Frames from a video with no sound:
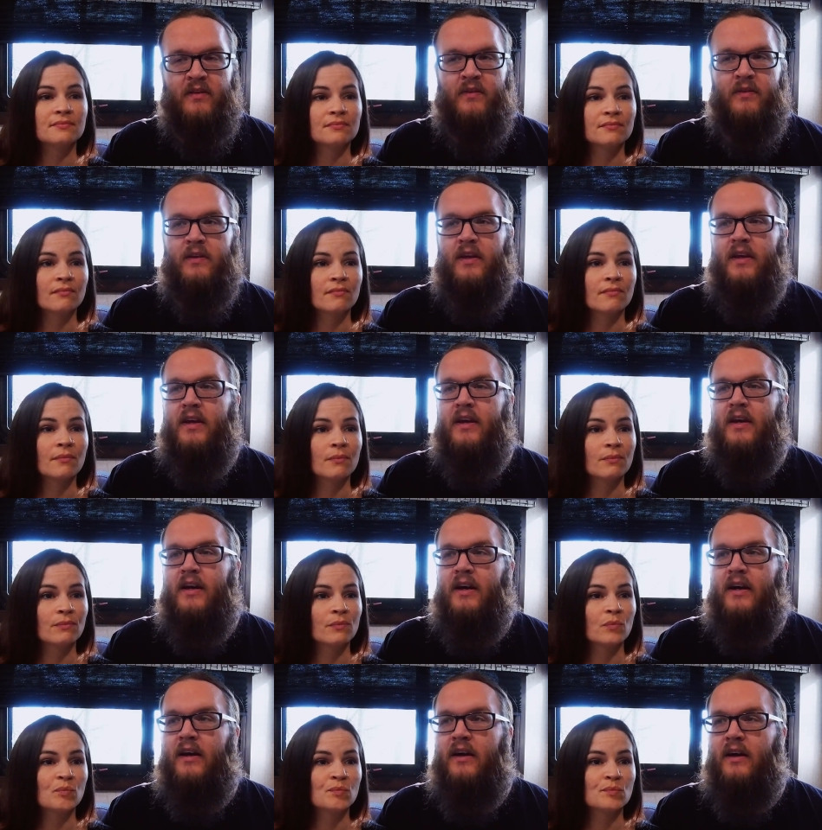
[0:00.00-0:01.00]
Speaker 1: And
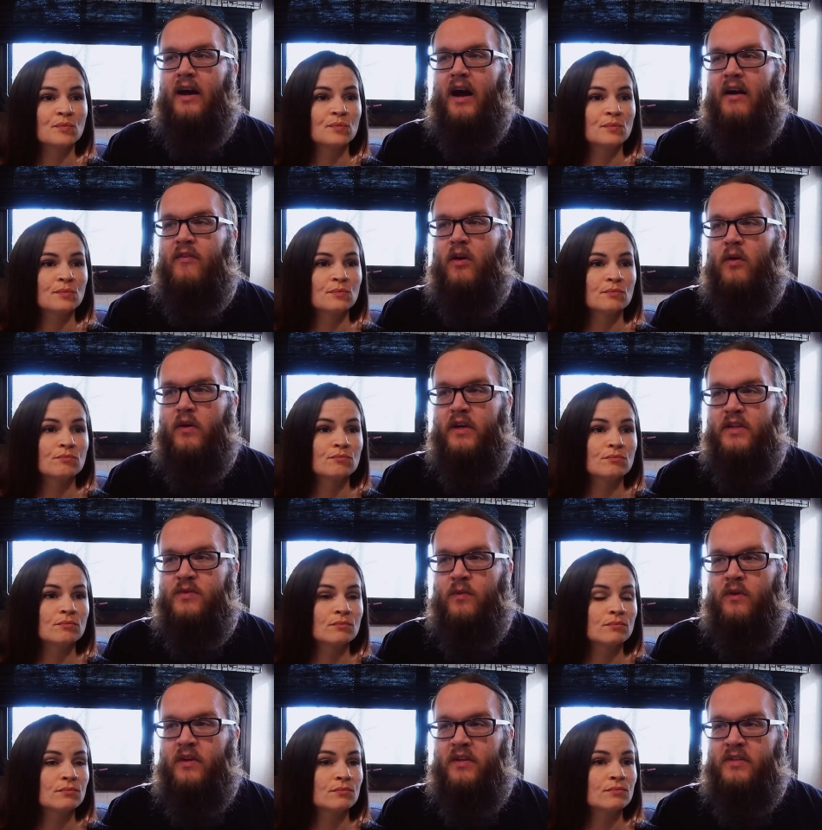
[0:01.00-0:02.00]
uh, I've always
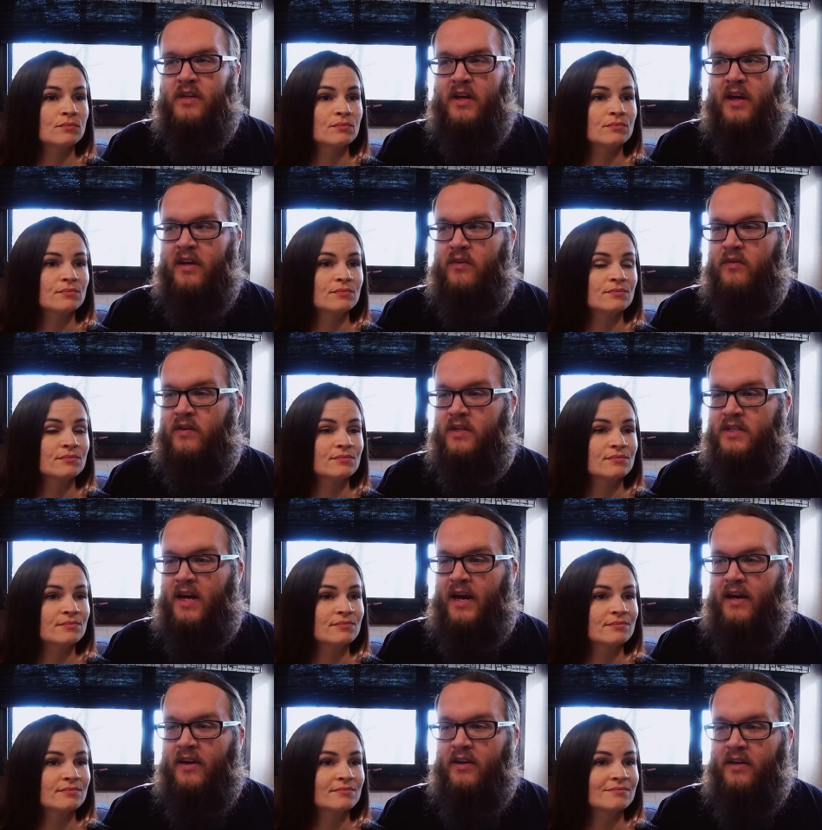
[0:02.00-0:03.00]
wanted to kind of
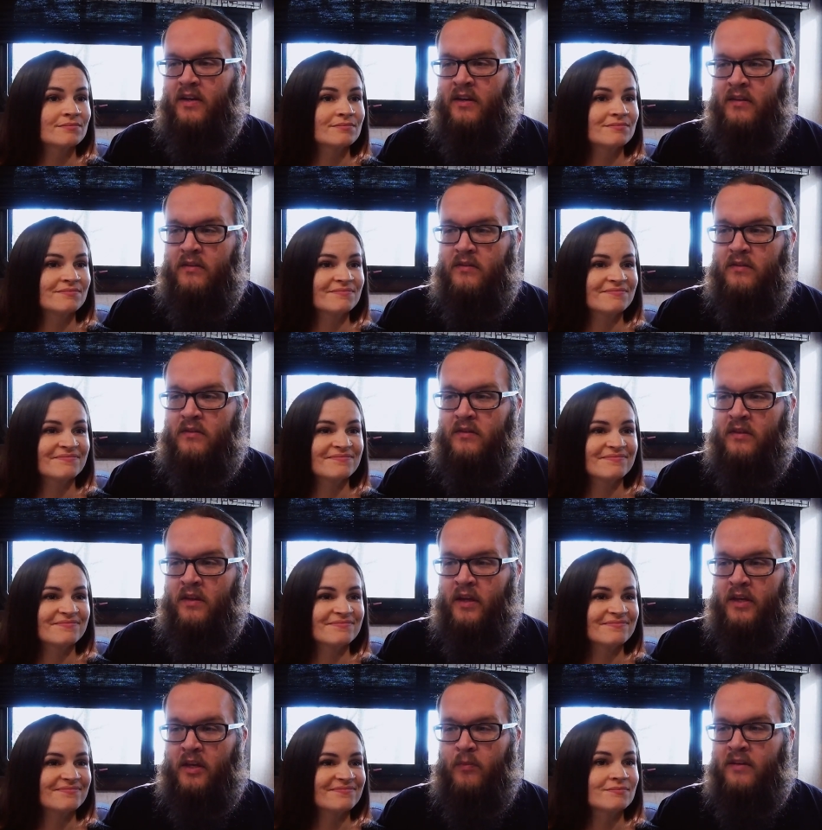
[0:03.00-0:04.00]
retire in, in
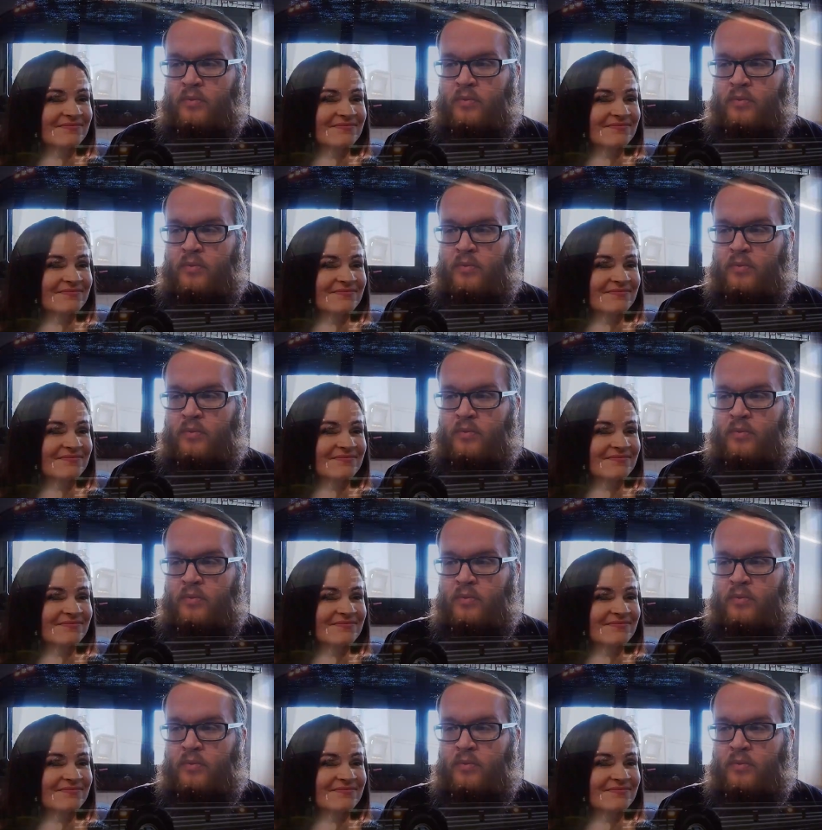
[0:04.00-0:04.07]
like a